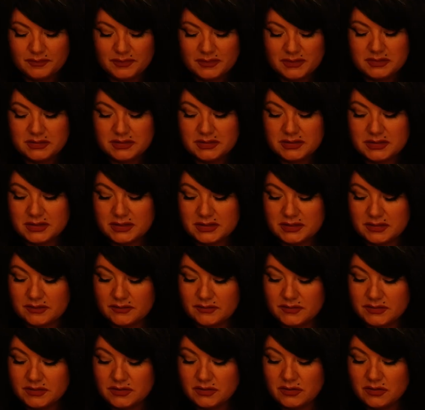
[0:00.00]
Six
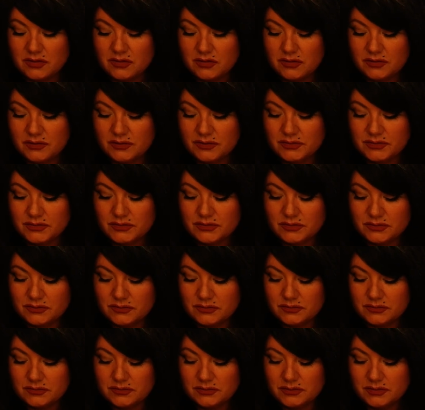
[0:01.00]
of Skulls.
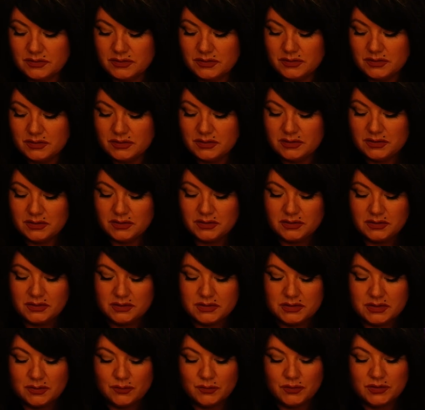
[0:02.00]

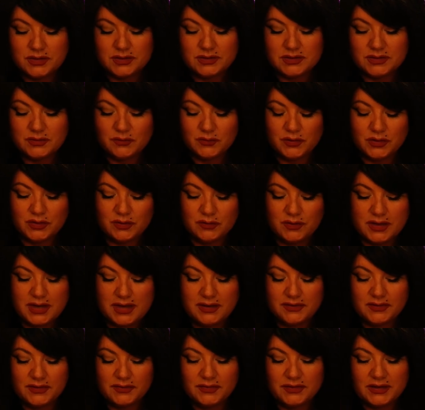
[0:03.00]
Someone is in
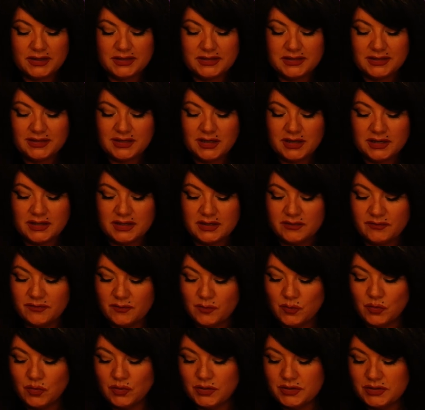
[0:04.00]
regret that they did not give
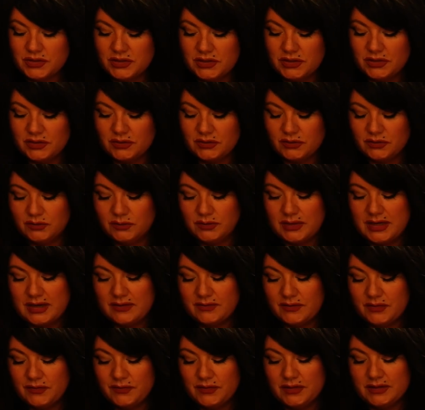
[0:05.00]
more to you.
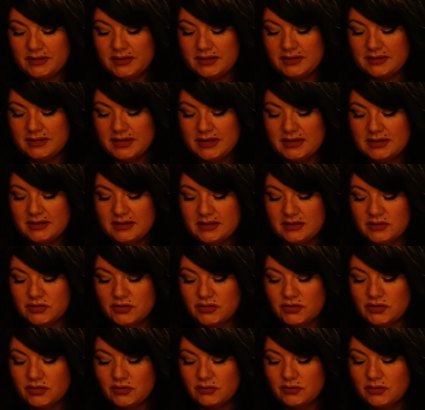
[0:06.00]
Have a feeling that it is
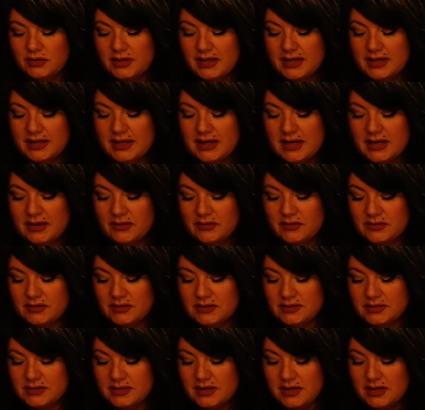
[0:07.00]
too late at
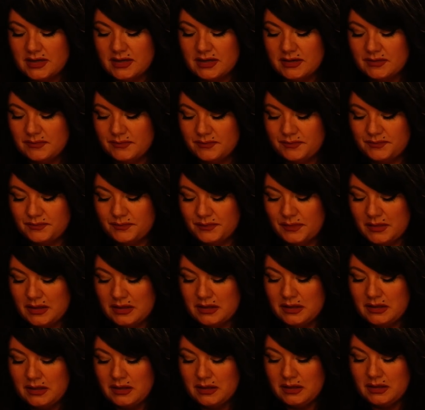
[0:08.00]
this time.
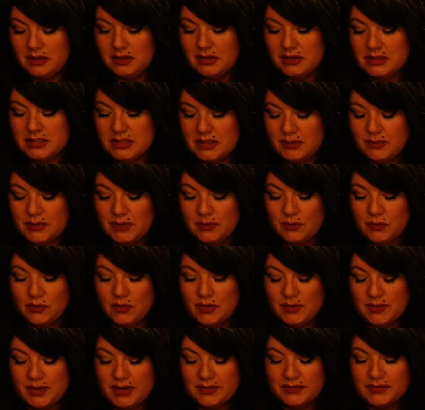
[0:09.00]
Tell me
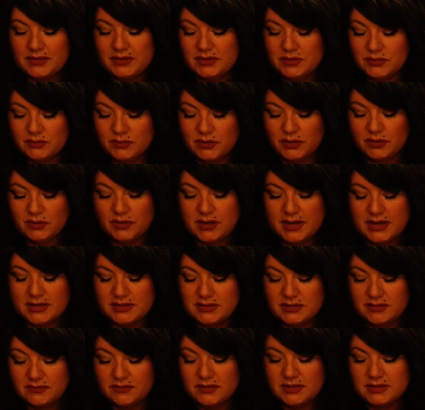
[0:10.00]
more about these
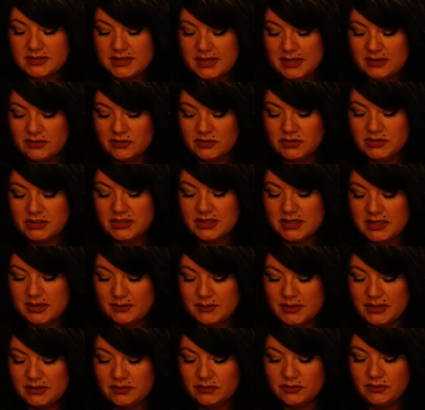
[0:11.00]
regrets of this energy
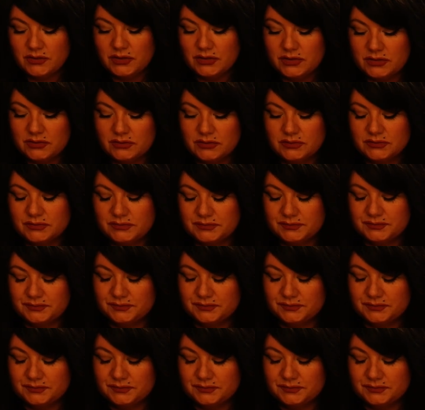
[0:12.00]
coming through.